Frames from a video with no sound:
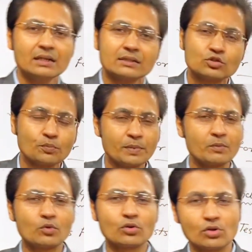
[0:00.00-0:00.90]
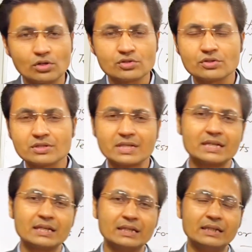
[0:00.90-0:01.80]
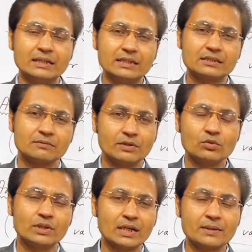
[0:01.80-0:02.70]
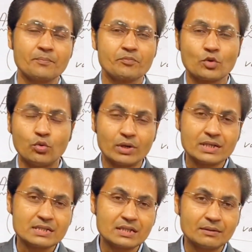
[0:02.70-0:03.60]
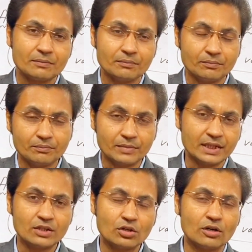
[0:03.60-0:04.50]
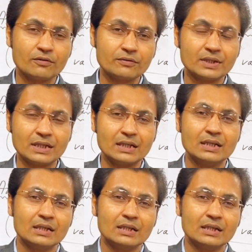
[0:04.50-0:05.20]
Supreme Court also stated in this view that what is the meaning of the